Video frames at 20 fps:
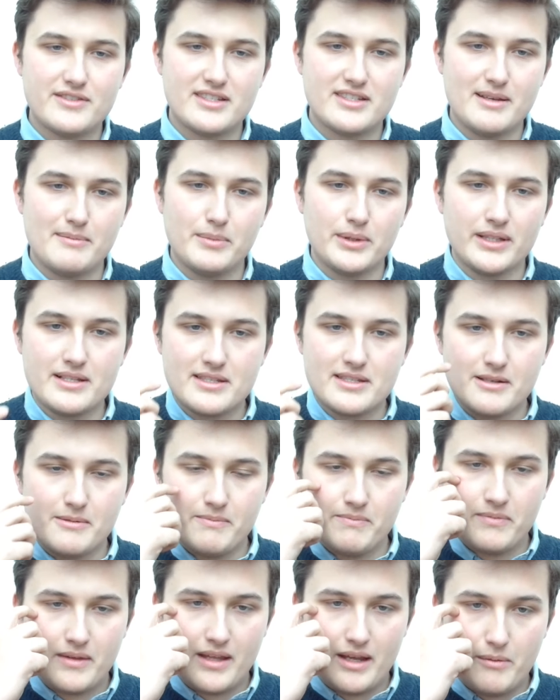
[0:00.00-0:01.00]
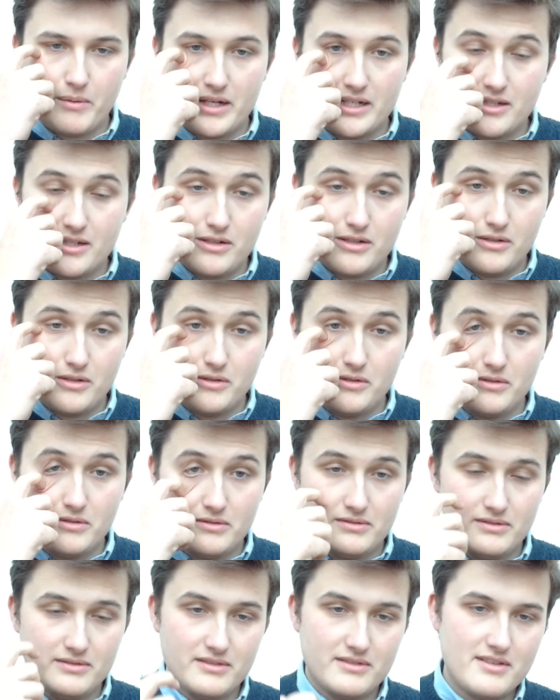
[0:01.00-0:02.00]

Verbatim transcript: of symbolism and we do